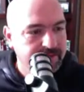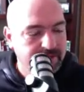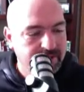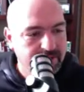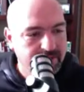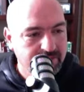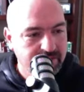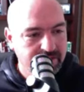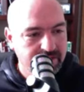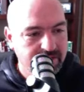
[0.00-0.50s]
here
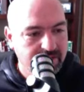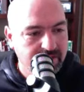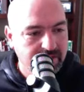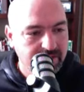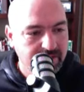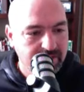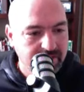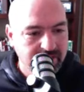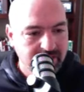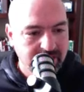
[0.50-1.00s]
we go.
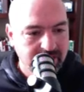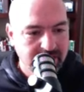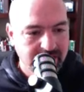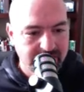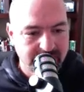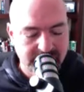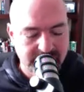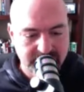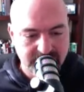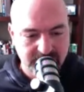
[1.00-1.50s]

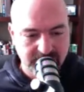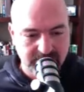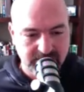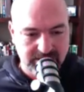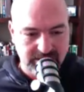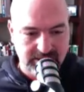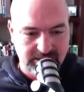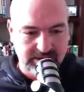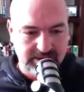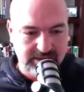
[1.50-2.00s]
This
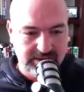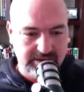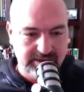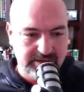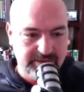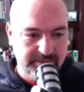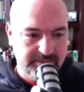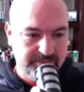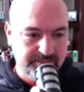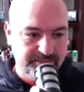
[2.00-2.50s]

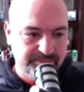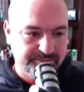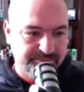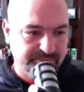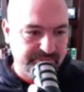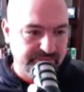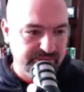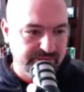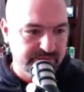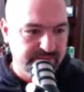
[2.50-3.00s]
was
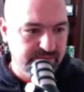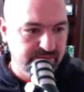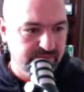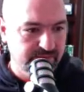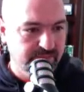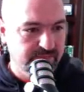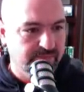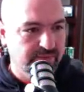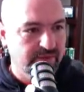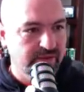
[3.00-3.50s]

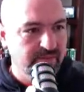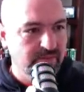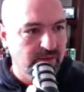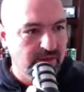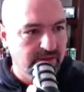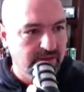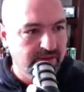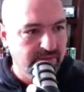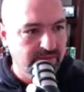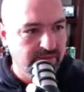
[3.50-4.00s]

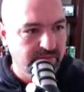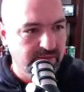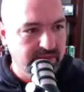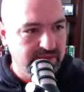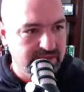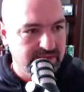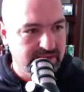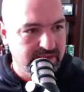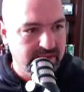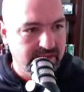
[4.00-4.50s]
pre-market
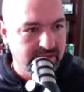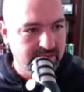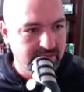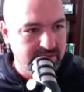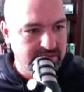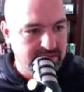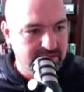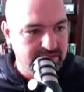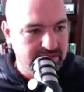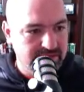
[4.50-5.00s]
Wednesday, which is